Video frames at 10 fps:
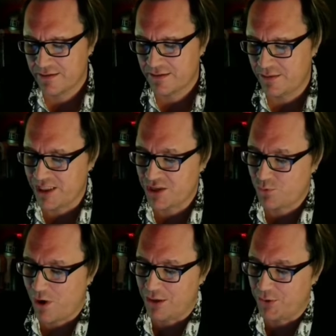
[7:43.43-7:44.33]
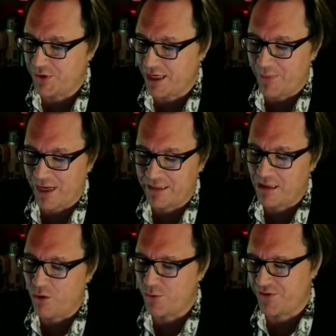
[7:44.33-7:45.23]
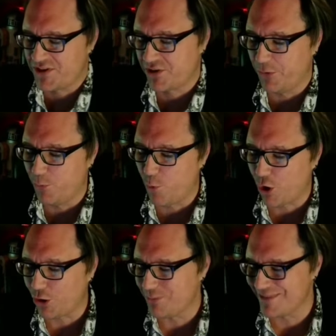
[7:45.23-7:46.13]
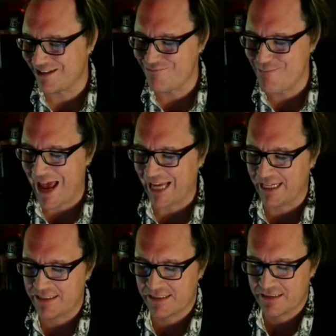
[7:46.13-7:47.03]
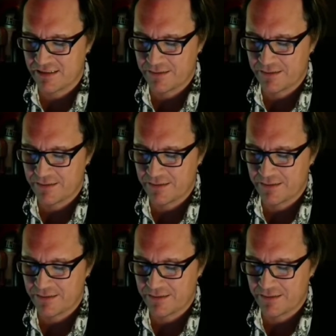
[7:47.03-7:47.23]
to be swallowed there by loathsome worms and maggots.